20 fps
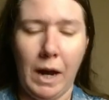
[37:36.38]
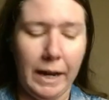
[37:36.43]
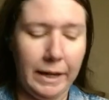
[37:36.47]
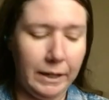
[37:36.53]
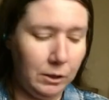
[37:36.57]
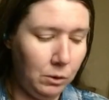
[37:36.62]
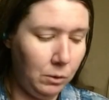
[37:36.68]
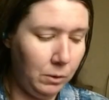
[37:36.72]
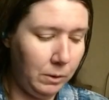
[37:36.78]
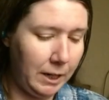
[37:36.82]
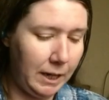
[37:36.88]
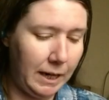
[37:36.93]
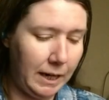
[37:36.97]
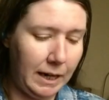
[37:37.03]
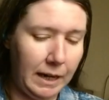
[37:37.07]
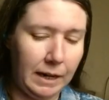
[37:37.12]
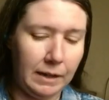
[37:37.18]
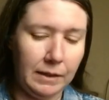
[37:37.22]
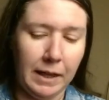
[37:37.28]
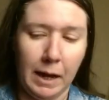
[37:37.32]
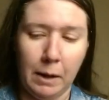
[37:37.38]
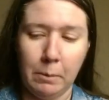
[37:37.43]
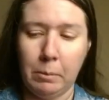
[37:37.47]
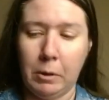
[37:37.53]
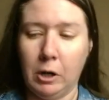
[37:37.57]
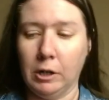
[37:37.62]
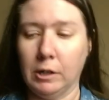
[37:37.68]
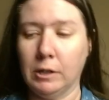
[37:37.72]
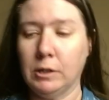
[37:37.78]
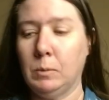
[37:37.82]
ignoring that
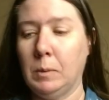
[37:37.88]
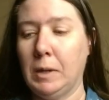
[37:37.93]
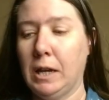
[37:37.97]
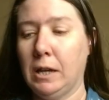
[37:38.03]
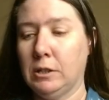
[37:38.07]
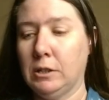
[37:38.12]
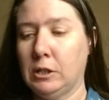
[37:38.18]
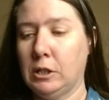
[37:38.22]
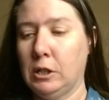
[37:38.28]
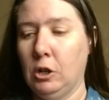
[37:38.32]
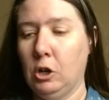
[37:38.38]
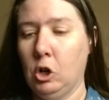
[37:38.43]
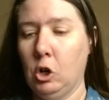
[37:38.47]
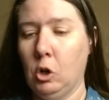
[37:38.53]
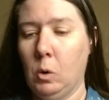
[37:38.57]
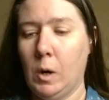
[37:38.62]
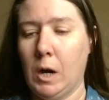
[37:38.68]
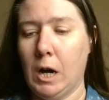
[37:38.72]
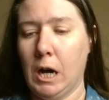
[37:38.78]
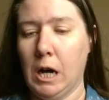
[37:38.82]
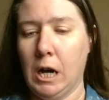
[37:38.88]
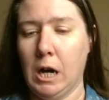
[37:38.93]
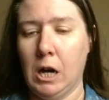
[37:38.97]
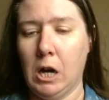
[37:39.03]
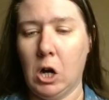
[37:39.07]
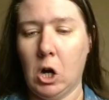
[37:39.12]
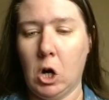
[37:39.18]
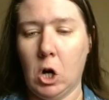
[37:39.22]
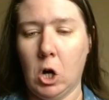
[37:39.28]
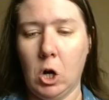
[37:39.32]
part, because we also
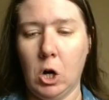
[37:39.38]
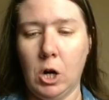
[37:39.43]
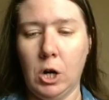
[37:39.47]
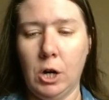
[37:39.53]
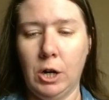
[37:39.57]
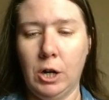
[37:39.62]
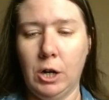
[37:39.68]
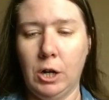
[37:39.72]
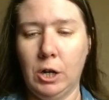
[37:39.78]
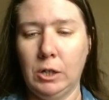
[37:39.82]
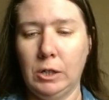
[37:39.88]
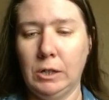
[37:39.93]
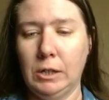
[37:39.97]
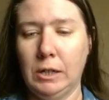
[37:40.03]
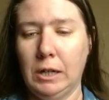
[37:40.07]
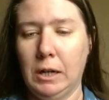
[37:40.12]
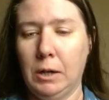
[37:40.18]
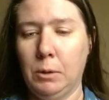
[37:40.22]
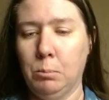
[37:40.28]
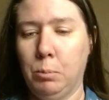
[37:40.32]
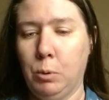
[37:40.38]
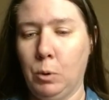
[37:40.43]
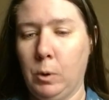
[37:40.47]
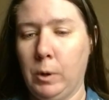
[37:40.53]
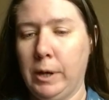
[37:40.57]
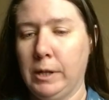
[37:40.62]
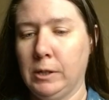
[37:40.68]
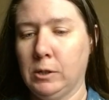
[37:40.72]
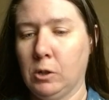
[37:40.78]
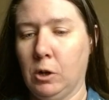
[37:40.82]
our
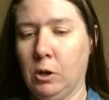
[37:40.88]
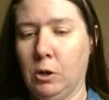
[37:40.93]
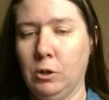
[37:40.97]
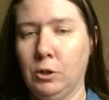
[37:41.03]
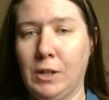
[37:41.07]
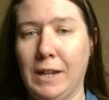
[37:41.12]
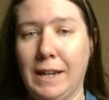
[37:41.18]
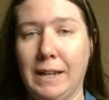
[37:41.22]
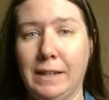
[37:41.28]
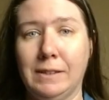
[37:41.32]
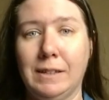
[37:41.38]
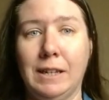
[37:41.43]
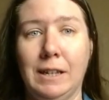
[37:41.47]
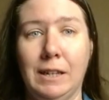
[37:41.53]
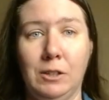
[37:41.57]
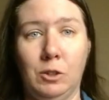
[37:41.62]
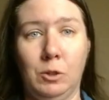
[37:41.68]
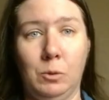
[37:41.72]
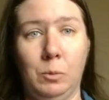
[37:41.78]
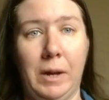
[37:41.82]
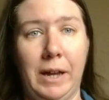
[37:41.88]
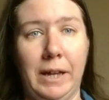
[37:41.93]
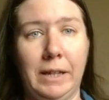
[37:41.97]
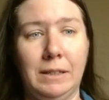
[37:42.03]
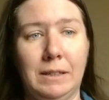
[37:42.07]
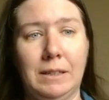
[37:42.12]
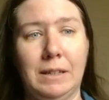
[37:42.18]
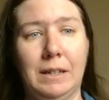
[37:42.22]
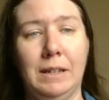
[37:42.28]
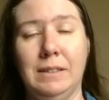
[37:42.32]
boys are dancing in
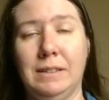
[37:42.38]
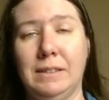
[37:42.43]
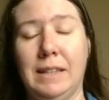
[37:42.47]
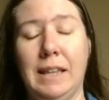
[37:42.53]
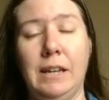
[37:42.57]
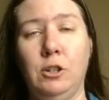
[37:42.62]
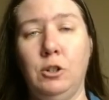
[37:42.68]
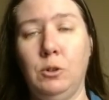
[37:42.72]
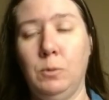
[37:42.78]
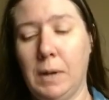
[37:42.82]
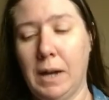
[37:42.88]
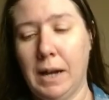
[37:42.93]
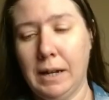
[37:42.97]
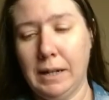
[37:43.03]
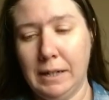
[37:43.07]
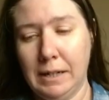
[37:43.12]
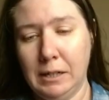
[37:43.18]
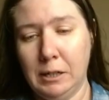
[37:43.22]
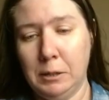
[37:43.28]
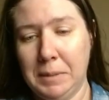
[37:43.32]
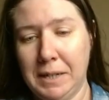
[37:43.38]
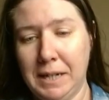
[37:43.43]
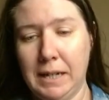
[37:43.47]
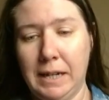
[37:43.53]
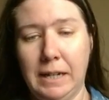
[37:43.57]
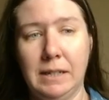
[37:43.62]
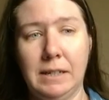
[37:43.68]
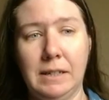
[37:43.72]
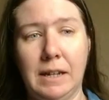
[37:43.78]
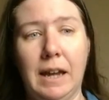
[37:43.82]
sweats because they do not need to be
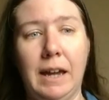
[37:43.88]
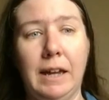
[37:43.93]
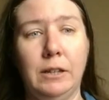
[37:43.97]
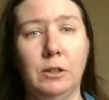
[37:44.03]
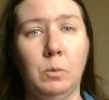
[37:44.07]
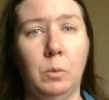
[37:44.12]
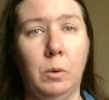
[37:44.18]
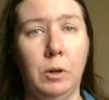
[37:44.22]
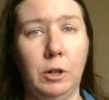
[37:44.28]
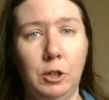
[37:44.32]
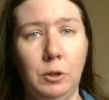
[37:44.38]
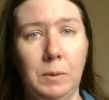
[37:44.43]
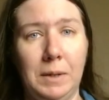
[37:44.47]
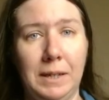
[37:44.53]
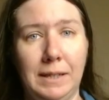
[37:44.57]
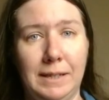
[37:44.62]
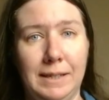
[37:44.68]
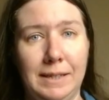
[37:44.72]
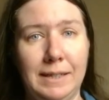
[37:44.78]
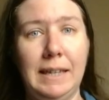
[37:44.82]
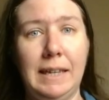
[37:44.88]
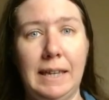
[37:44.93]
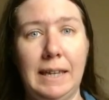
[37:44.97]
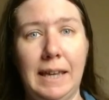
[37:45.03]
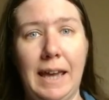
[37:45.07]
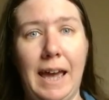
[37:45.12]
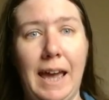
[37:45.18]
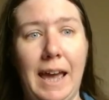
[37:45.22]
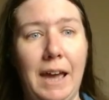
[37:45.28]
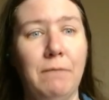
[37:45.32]
in tights where you can
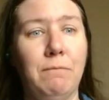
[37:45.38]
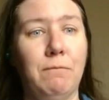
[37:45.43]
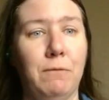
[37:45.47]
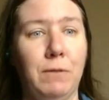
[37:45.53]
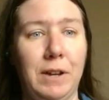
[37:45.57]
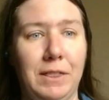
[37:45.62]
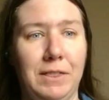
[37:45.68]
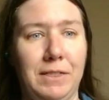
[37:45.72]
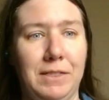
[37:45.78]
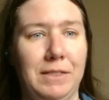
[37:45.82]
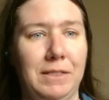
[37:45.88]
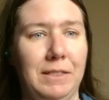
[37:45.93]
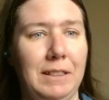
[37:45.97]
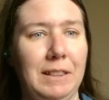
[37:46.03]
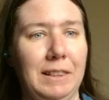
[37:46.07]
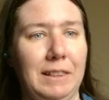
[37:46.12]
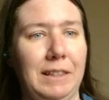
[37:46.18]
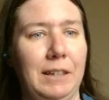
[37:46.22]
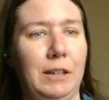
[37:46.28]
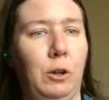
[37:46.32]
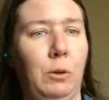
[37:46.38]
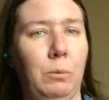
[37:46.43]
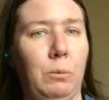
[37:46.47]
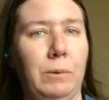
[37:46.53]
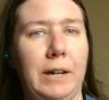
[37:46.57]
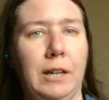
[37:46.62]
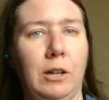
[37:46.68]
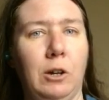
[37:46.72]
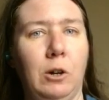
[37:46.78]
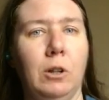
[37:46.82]
see every little
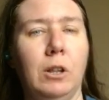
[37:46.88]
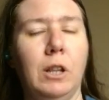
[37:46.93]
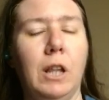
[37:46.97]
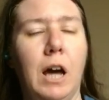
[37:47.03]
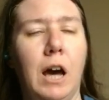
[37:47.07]
wrinkle.